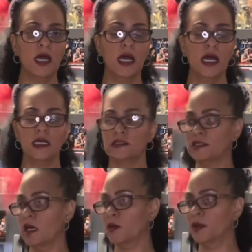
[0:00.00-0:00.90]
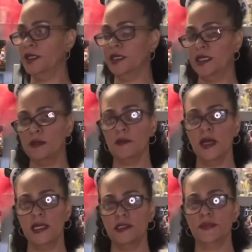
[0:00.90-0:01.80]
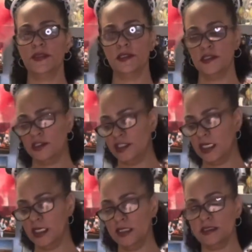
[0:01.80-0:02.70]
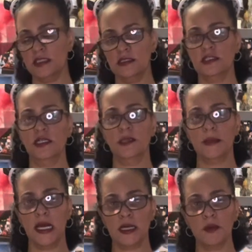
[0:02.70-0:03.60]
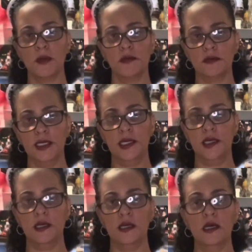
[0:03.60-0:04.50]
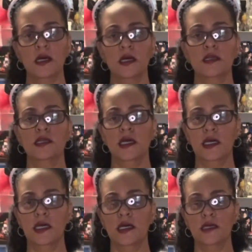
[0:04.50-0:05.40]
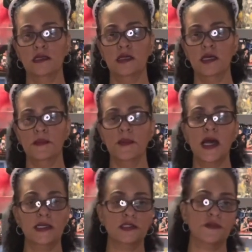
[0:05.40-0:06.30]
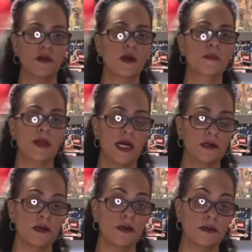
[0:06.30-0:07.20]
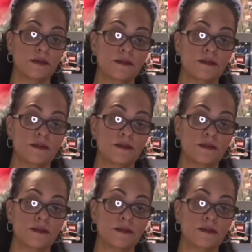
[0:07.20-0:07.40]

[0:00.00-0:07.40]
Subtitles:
And so when you get ready to put the cheese into your macaroni, then it makes for a better,